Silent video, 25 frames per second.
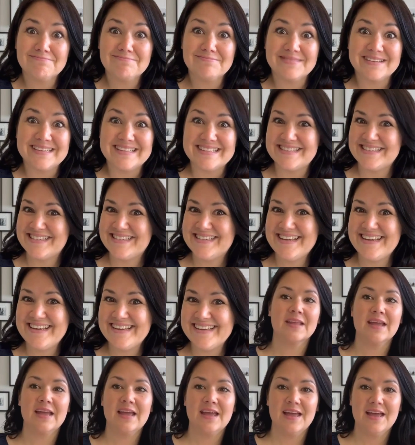Let's
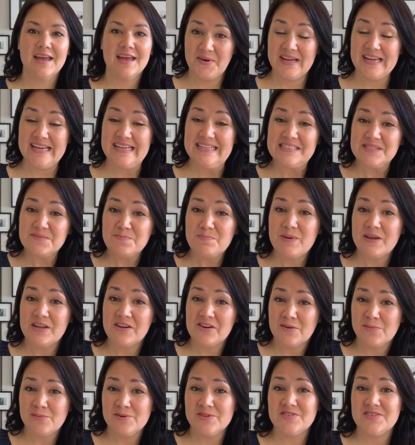see. It's been
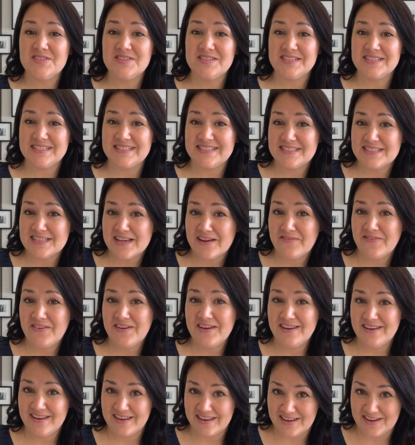almost
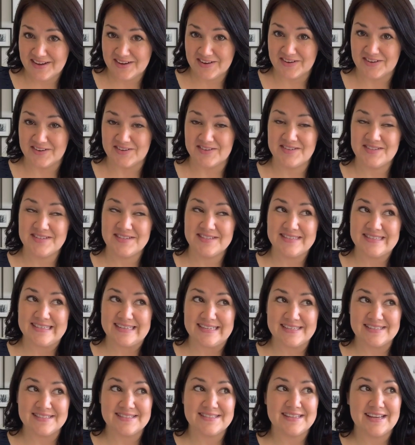7 years
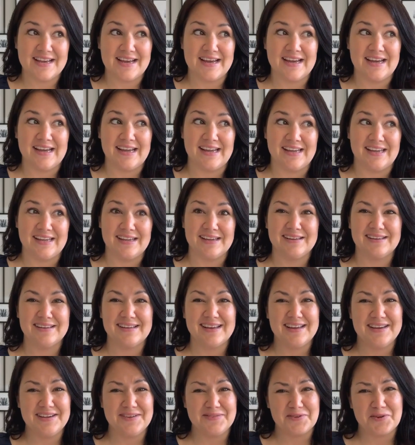since I
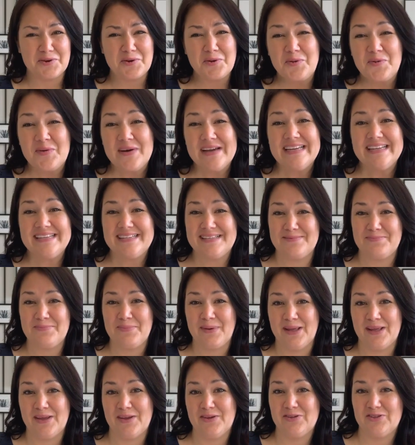kind of quit
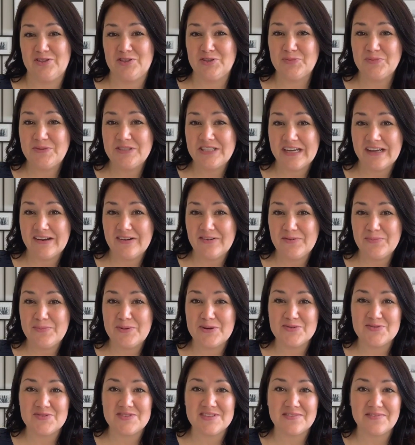my YouTube channel
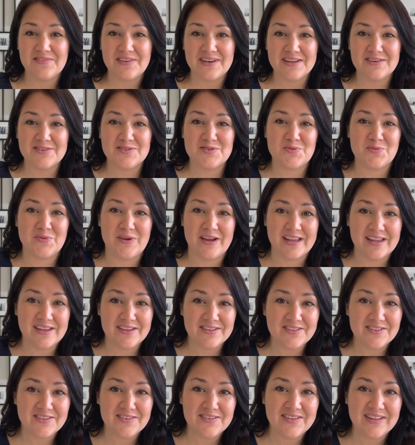posting videos
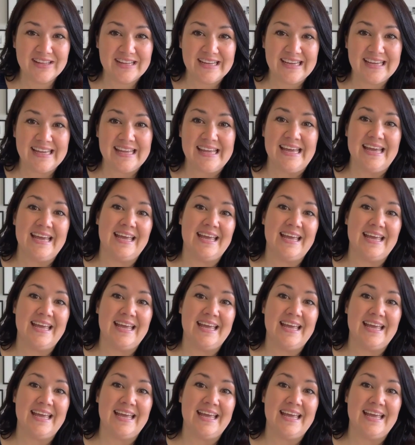regularly.